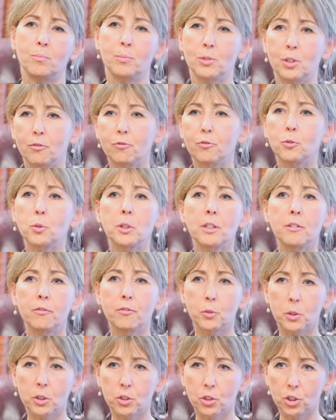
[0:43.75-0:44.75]
to
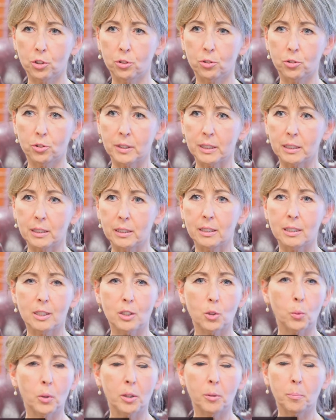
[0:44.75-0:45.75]
44 children. It's
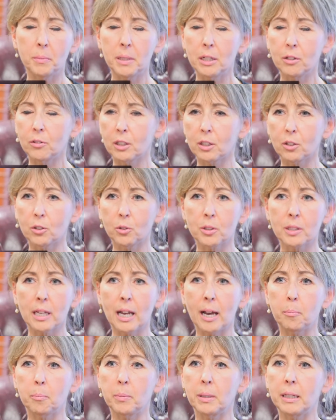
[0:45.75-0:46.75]
where miracles
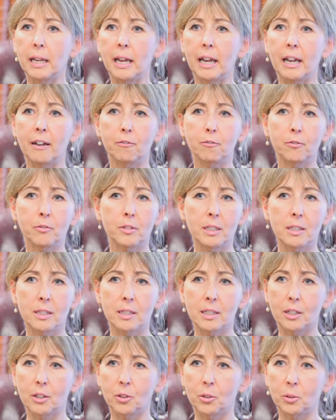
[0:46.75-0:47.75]
happen every
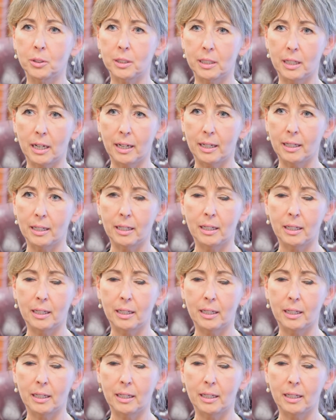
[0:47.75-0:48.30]
single day.